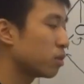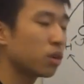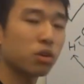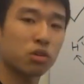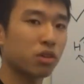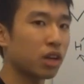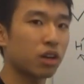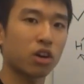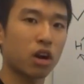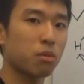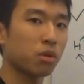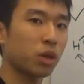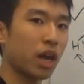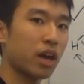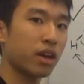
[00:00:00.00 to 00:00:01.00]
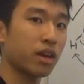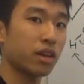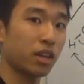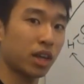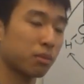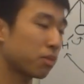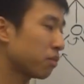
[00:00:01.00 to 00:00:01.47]
you don't create a
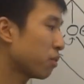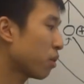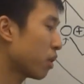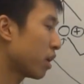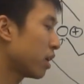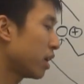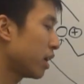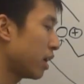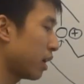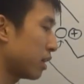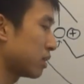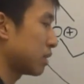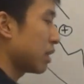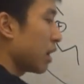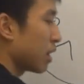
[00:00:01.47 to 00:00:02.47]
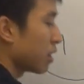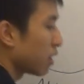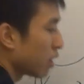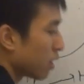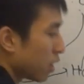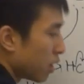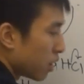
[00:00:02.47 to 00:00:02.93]
carbocation like before. Instead,
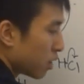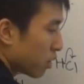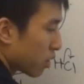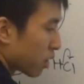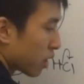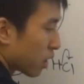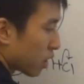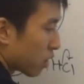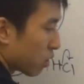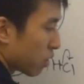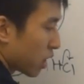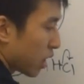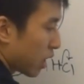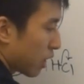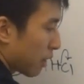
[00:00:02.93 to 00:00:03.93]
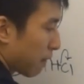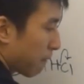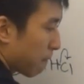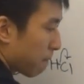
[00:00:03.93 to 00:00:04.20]
you're going to create,